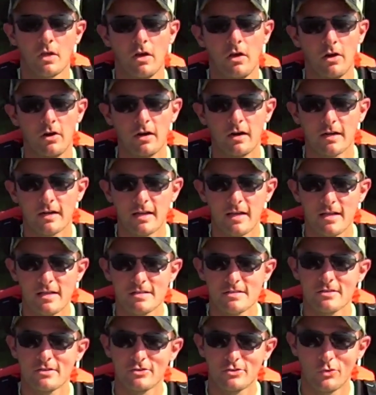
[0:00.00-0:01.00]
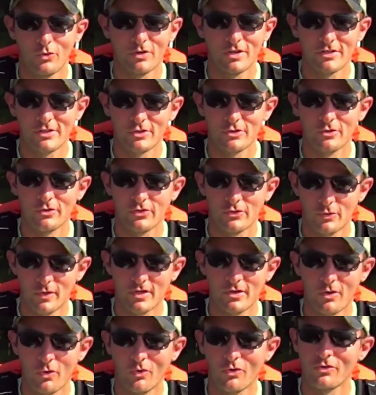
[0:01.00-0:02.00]
Alright guys, 22
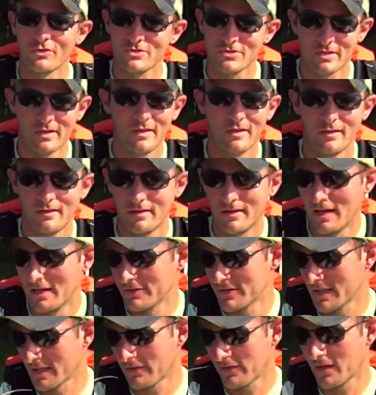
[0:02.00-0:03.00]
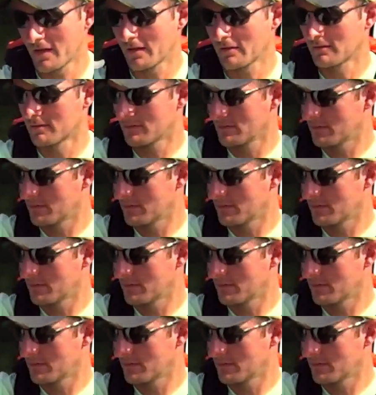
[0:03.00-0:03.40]
3/4. I'll take that.